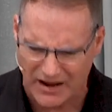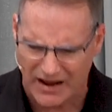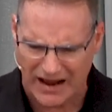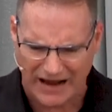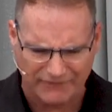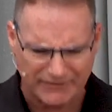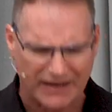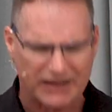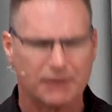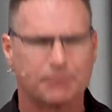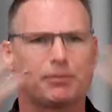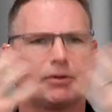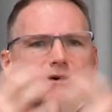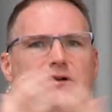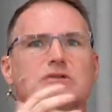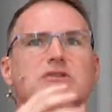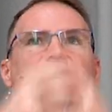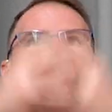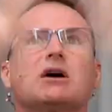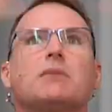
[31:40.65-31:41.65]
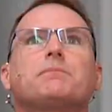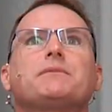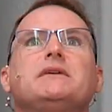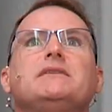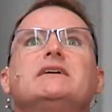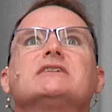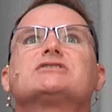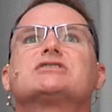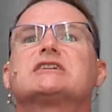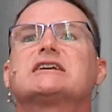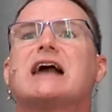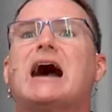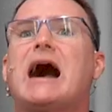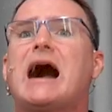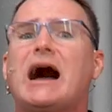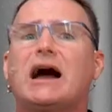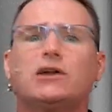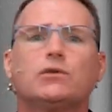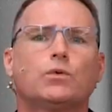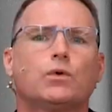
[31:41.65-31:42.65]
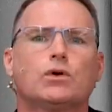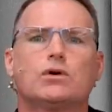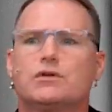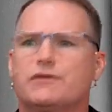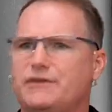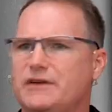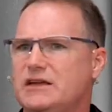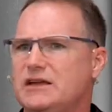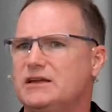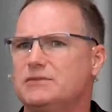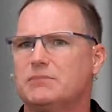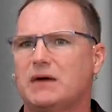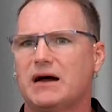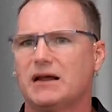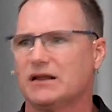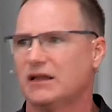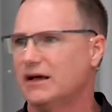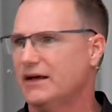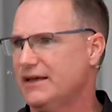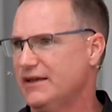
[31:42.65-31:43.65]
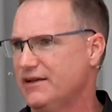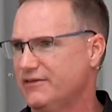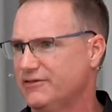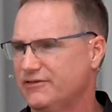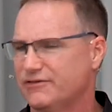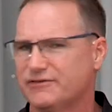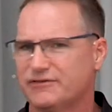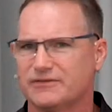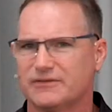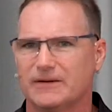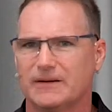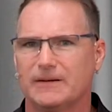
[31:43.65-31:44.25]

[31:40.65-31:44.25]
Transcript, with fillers: I've got to produce something that's God worthy in my life.